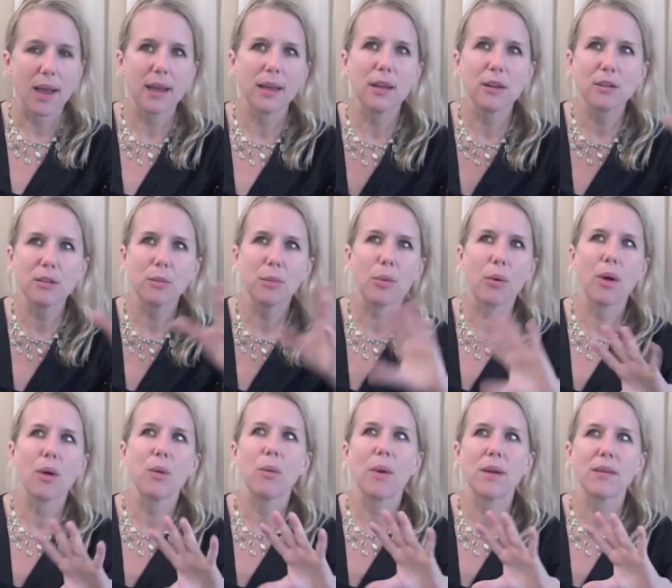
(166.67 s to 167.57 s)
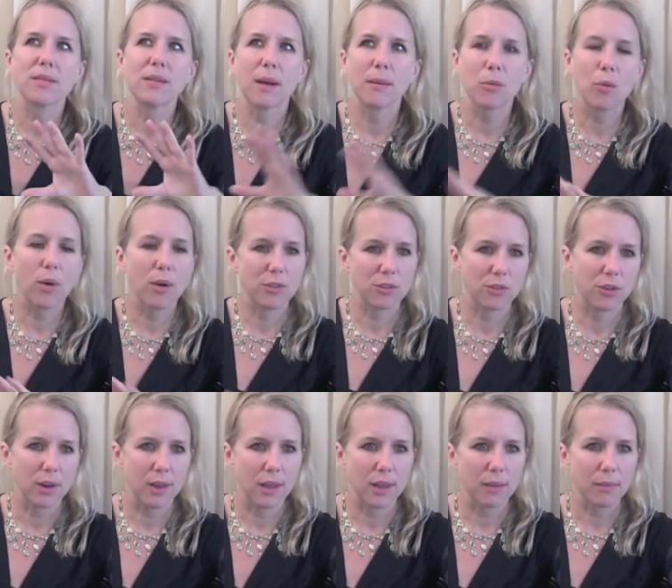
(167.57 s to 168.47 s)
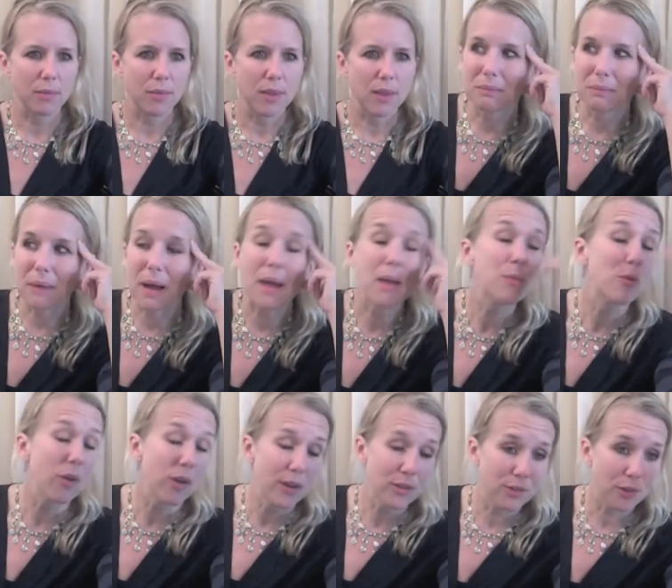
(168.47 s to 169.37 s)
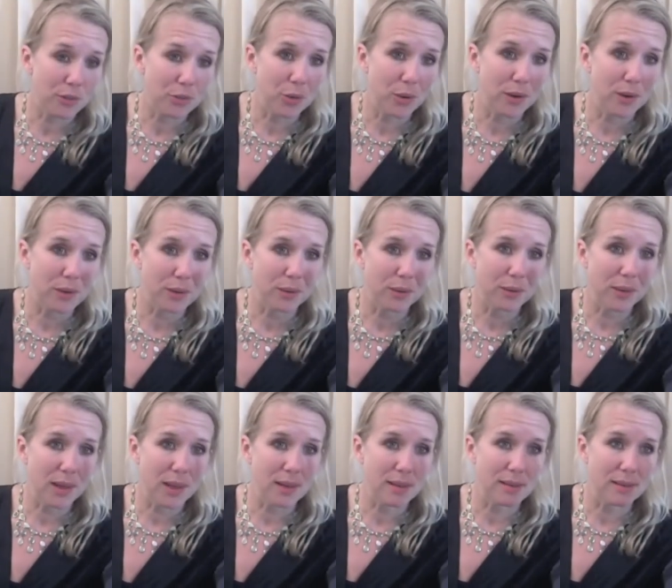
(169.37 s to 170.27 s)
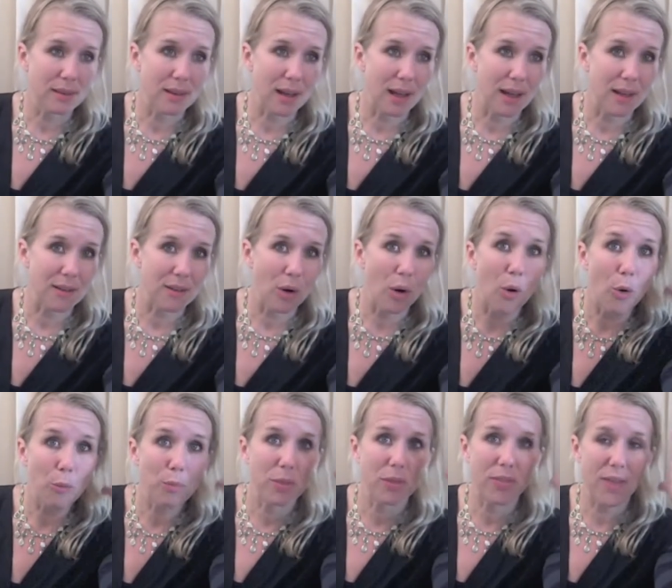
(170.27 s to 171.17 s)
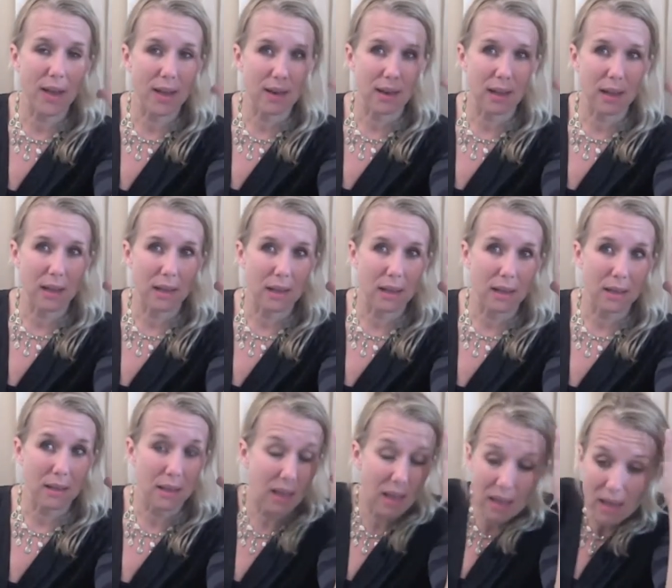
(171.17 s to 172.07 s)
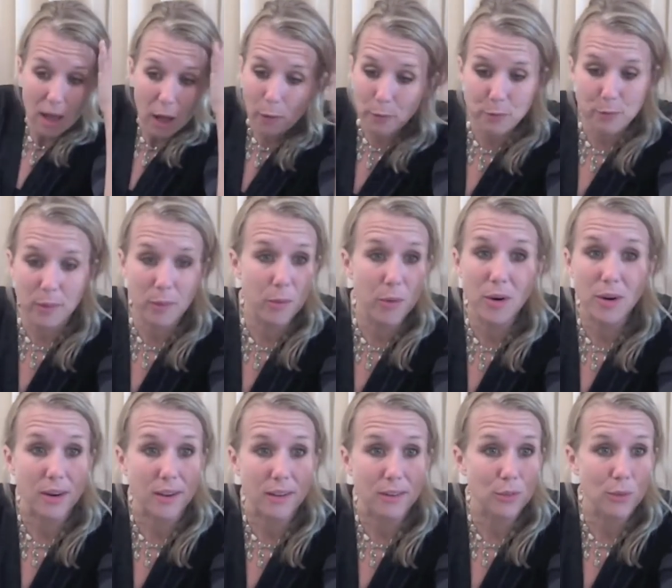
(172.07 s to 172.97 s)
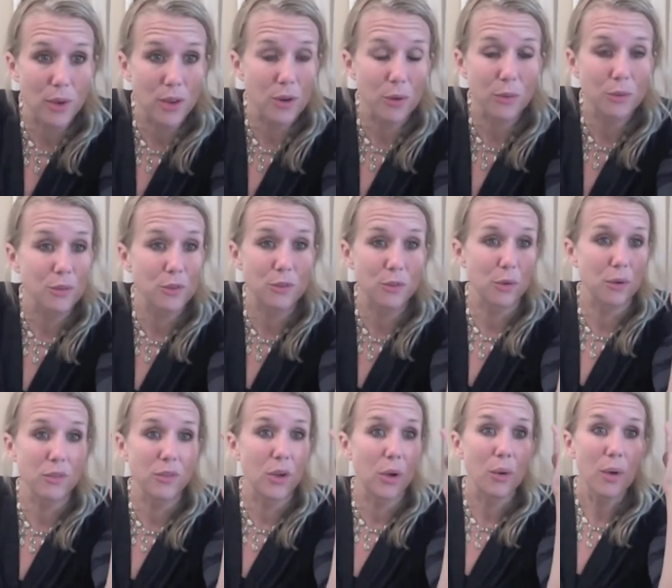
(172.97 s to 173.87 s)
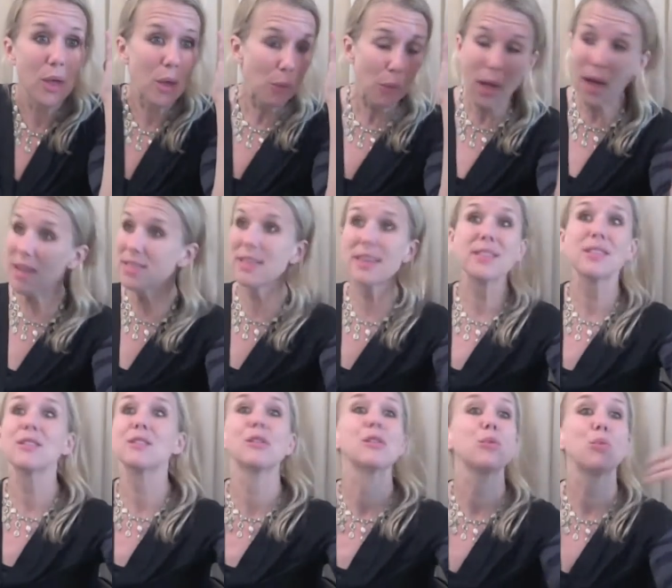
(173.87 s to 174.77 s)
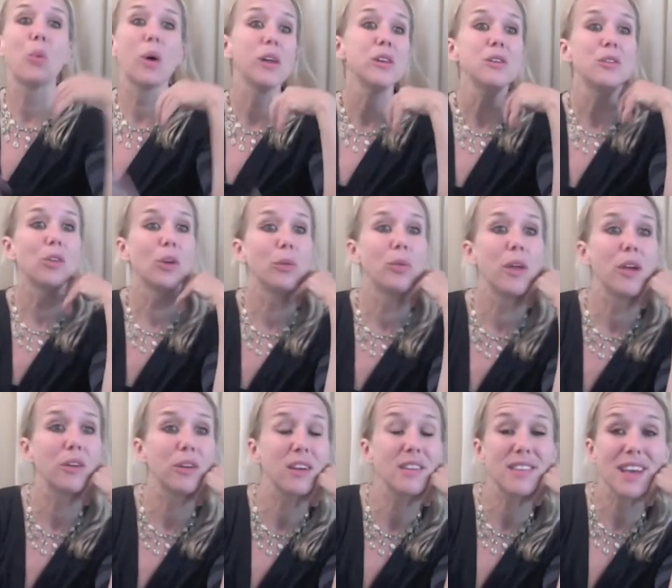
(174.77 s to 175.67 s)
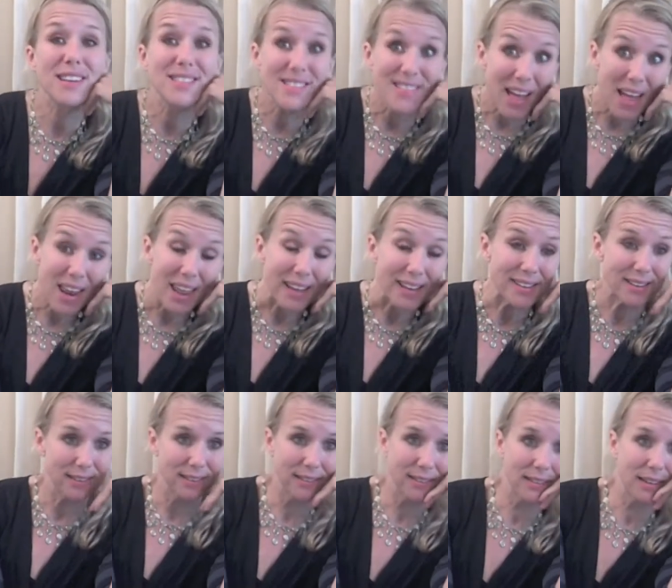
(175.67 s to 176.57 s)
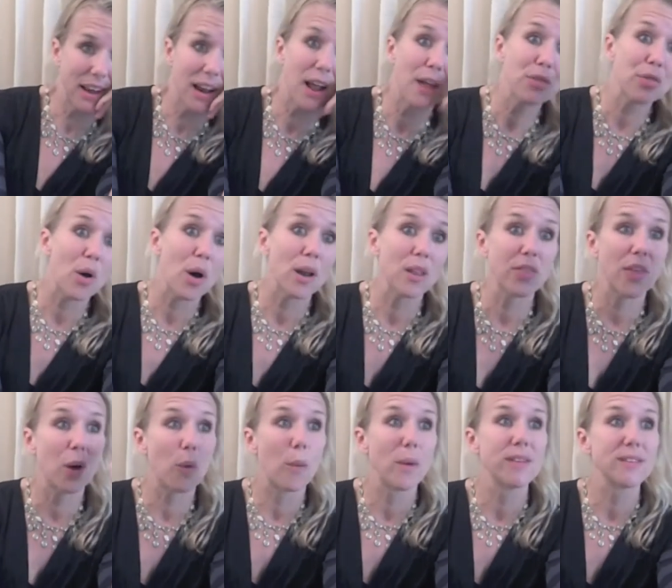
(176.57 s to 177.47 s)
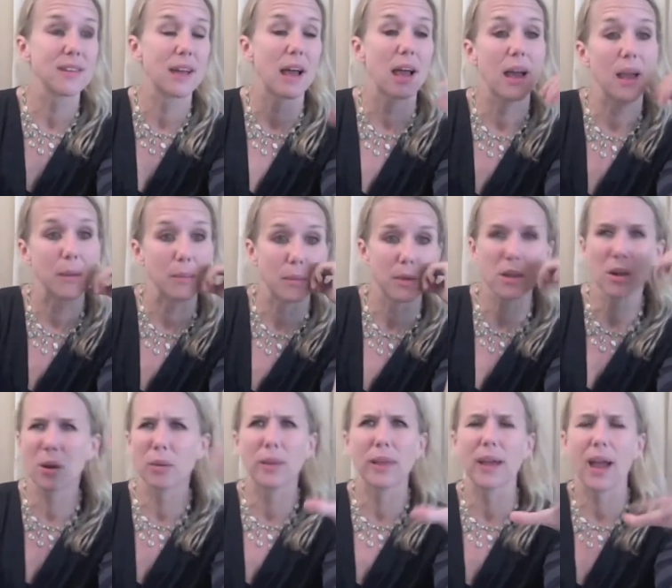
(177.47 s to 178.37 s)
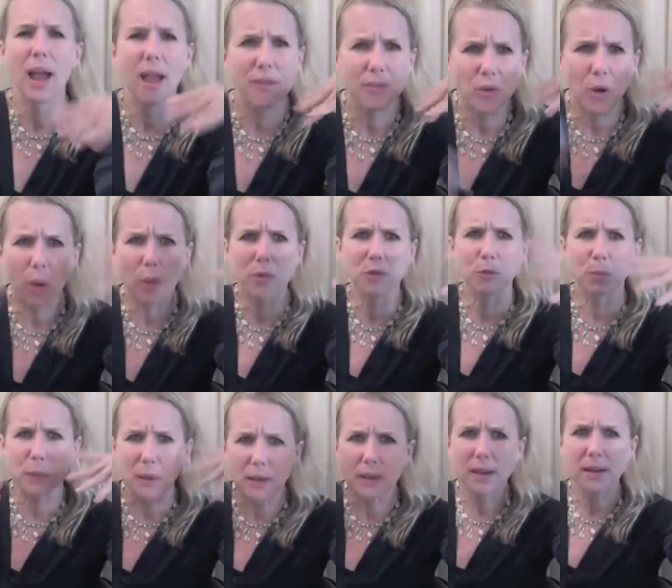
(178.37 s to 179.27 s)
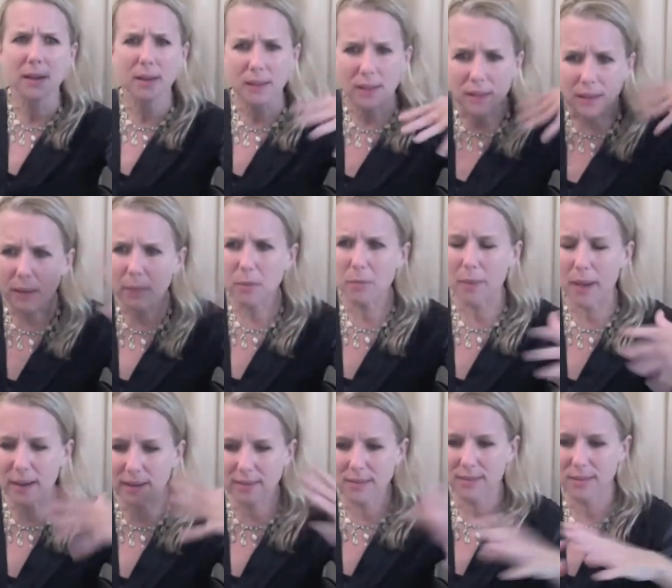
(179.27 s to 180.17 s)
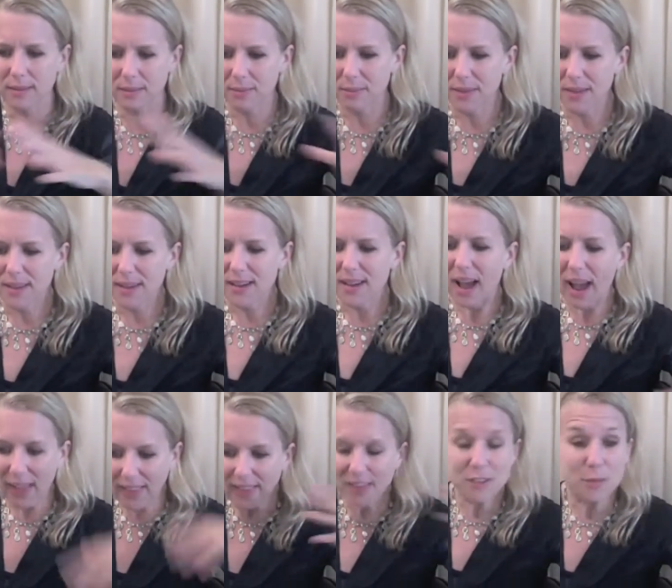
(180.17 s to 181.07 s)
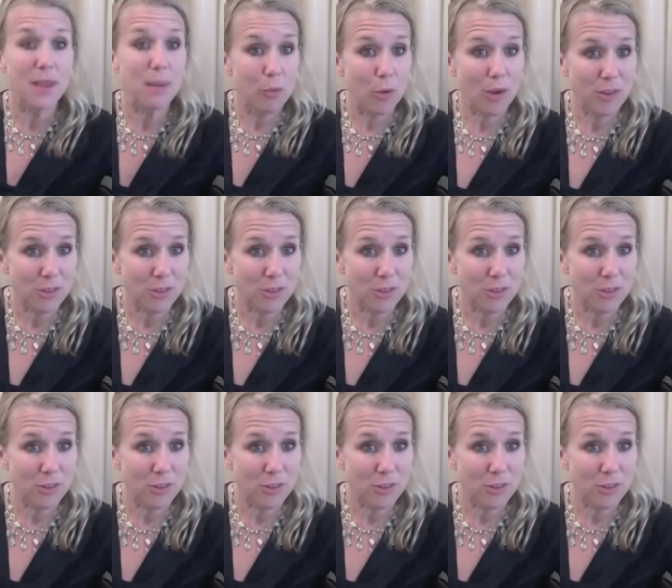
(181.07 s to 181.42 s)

and get to the point where I stop questioning it. I am very self-critical and I hope that that helps my work. So I don't just sort of go, well, I think this is wonderful there because I said it and I thought it that one time. You know, like I have to always be coming back to the, I like to keep